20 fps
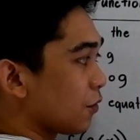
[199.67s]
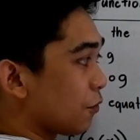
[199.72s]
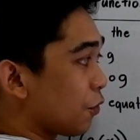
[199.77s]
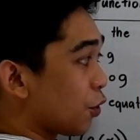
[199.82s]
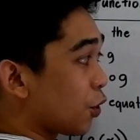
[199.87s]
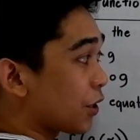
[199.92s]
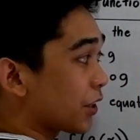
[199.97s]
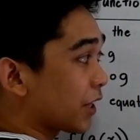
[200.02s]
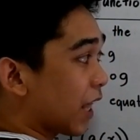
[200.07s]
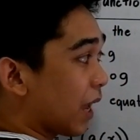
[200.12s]

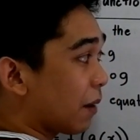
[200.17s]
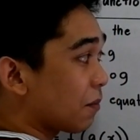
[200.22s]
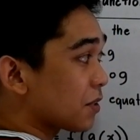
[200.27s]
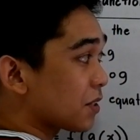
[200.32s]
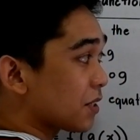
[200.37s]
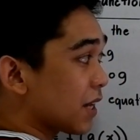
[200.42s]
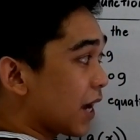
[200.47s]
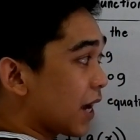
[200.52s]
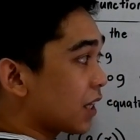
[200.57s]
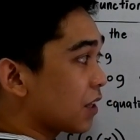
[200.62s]
4
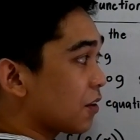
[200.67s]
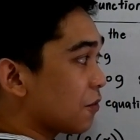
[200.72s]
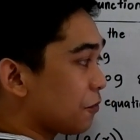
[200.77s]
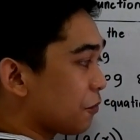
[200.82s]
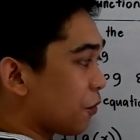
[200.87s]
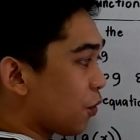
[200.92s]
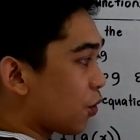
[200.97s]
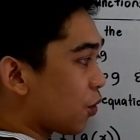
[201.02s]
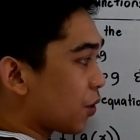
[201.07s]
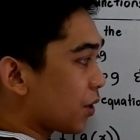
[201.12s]
times negative
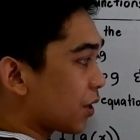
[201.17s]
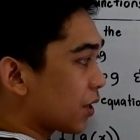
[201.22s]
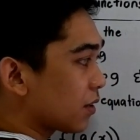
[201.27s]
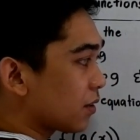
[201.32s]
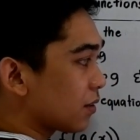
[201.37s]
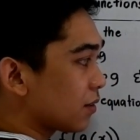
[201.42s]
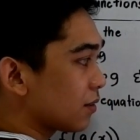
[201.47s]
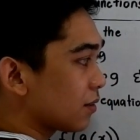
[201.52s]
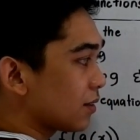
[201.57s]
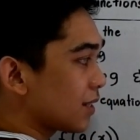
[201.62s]
4,
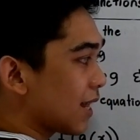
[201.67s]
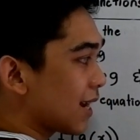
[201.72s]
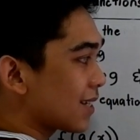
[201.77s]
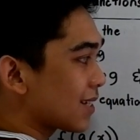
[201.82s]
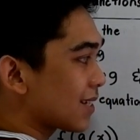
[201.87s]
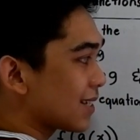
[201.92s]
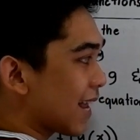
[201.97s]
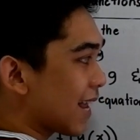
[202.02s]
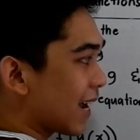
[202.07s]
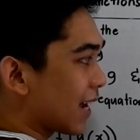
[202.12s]
that
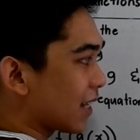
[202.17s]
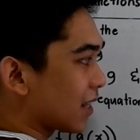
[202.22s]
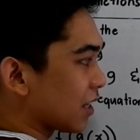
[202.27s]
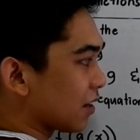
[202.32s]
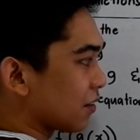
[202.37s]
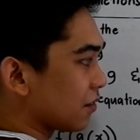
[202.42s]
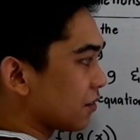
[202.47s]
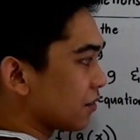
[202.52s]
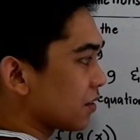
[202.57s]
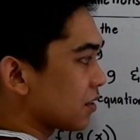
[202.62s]
is
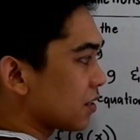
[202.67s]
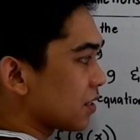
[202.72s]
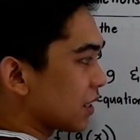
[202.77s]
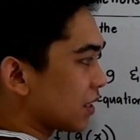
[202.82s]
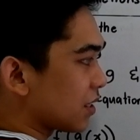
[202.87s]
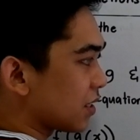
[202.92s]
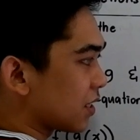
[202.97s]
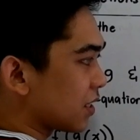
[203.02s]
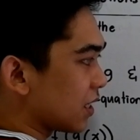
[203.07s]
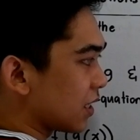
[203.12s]
negative
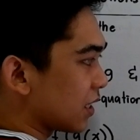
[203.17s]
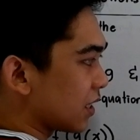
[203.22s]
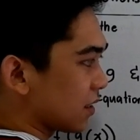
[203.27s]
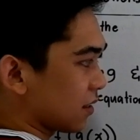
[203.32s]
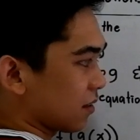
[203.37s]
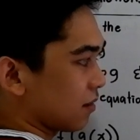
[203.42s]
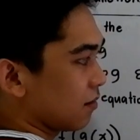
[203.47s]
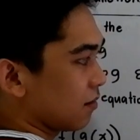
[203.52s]
16.